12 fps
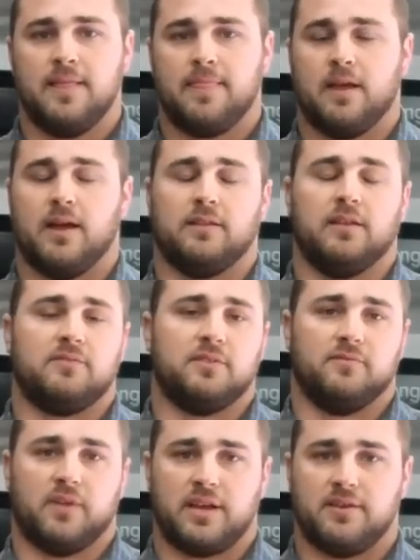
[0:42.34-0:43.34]
Uh, I'd love to
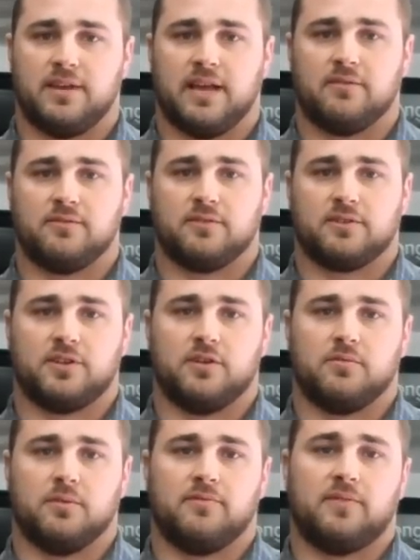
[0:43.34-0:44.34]
invite you down to our
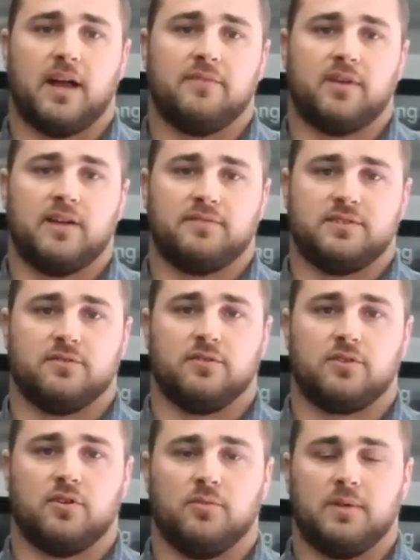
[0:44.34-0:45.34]
showroom at
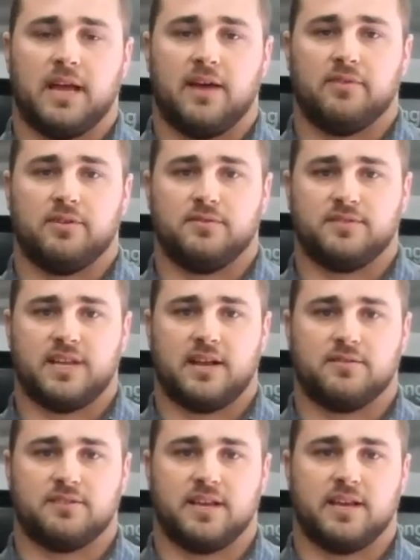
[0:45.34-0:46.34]
550 Coleman Avenue in San
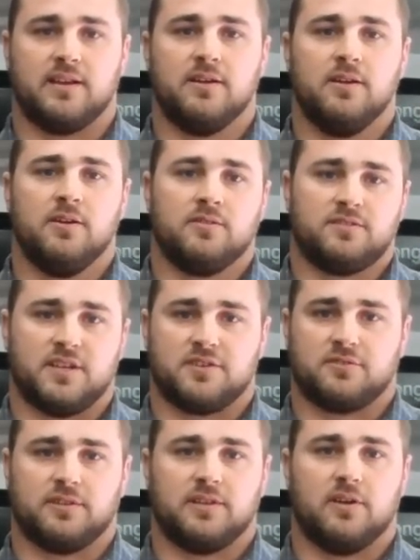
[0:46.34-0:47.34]
Jose,
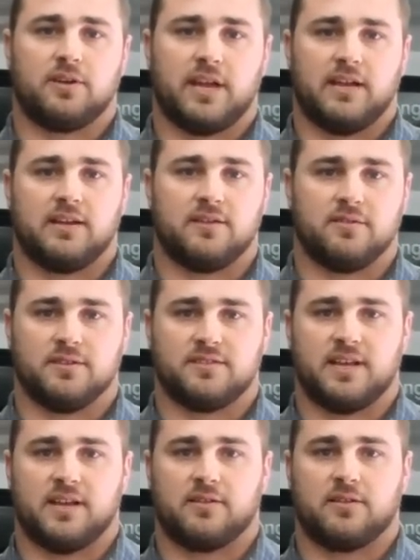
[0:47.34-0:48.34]
centrally located here in the
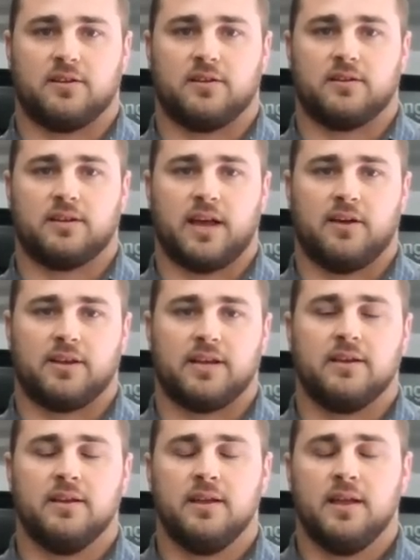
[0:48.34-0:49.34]
Santa Clara County.
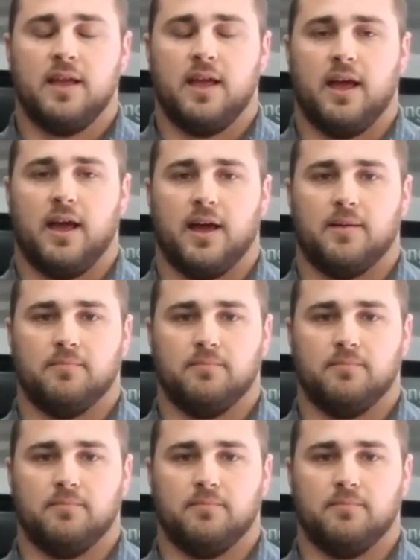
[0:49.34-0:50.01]
Um,